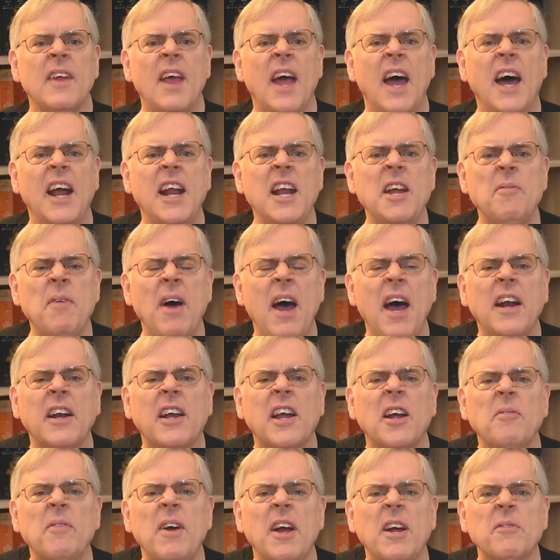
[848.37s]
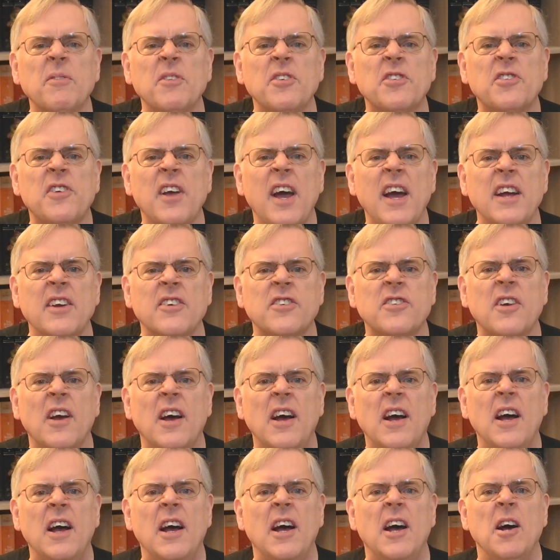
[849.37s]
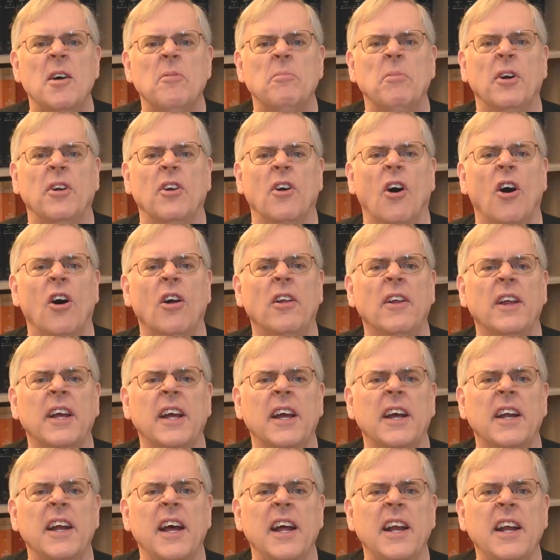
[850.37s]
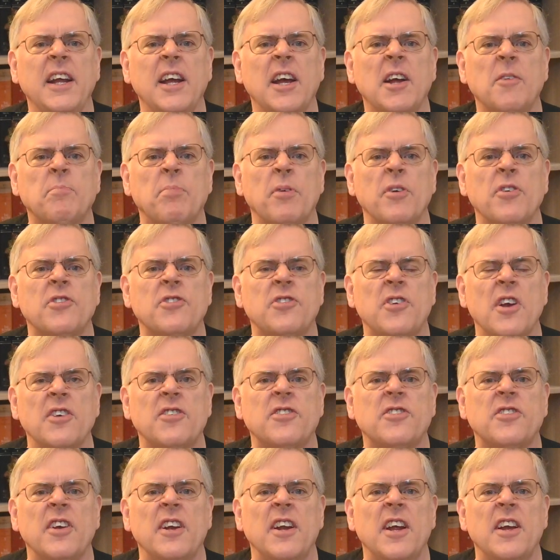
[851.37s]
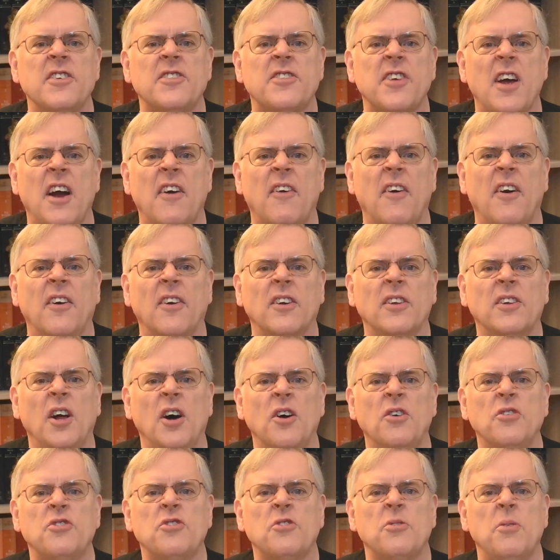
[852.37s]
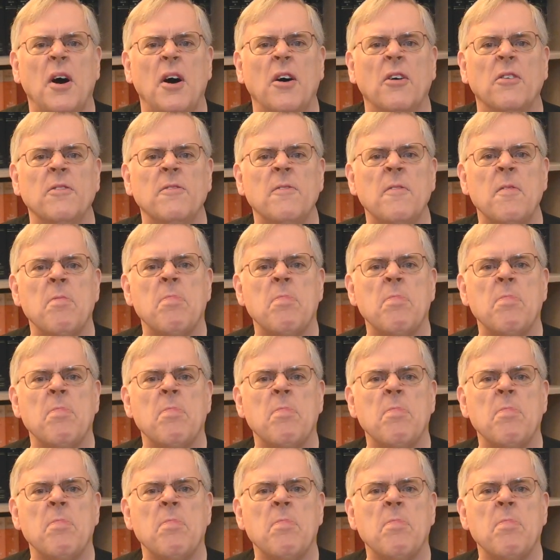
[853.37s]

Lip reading: any man can make mistakes, but only an idiot persists in his error, close quote.